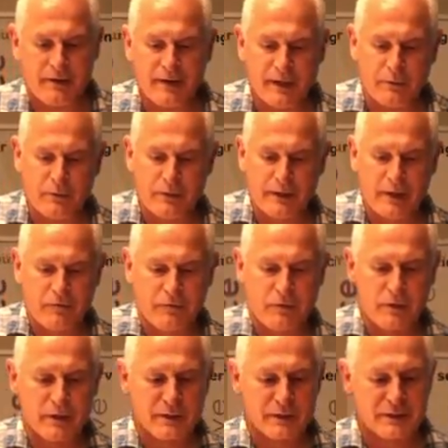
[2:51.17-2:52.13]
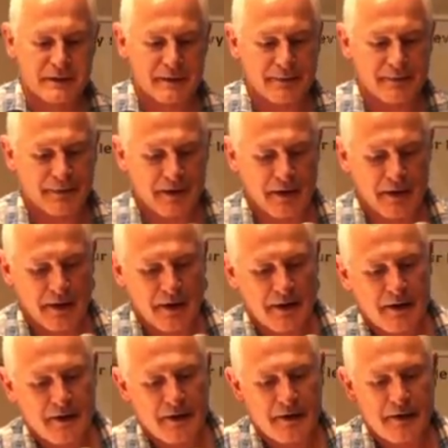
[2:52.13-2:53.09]
that will influence
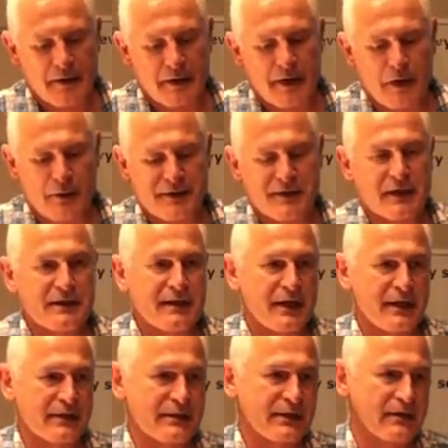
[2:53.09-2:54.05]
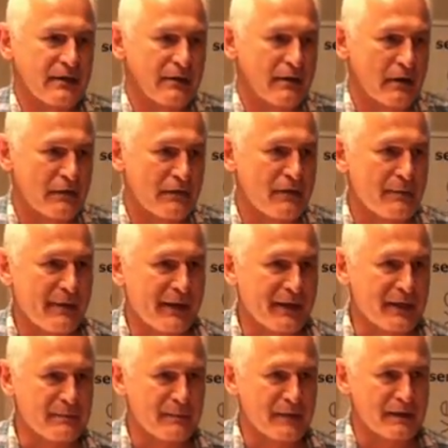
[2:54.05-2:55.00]
our success of the
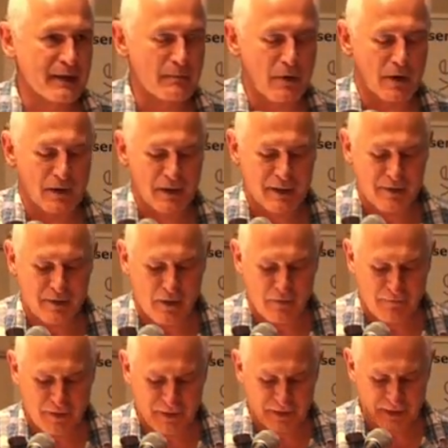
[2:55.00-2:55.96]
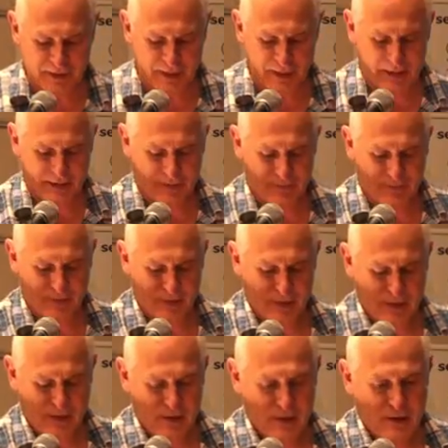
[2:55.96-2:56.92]
management and modeling of this disease.
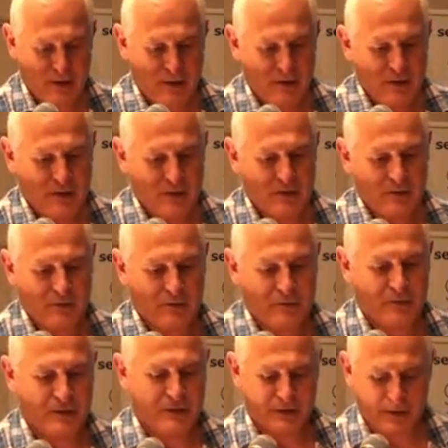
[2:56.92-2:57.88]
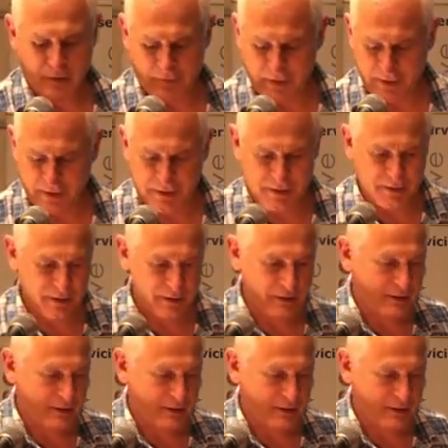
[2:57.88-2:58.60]
The first of this